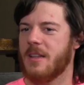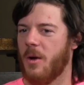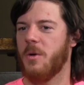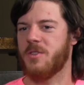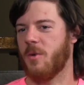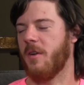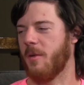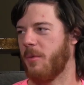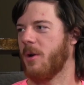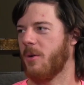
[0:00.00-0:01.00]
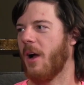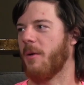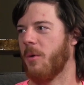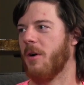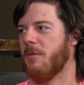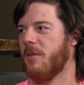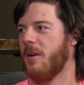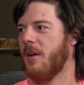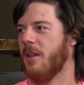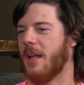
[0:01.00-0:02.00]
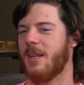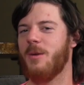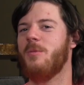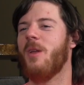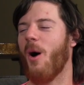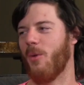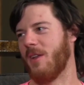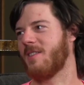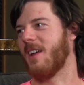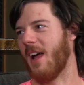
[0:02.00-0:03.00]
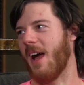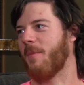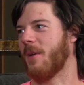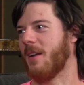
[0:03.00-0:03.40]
like the whole story of the boy who cried wolf. Like, you know that's going to happen.